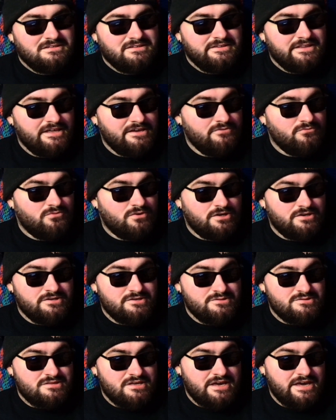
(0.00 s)
It
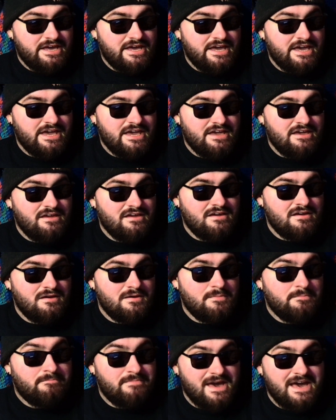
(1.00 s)
was a
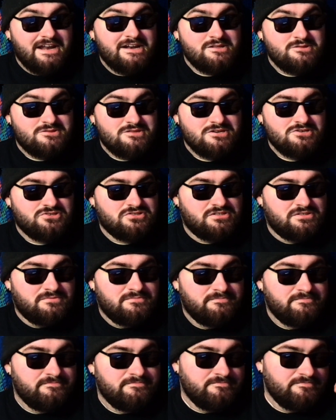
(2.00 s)
bad decision.
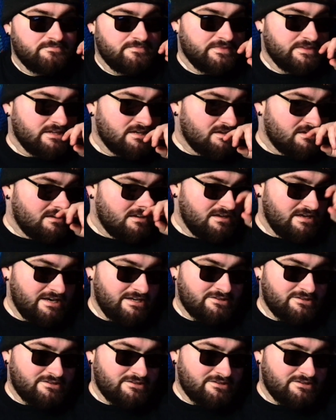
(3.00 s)
It's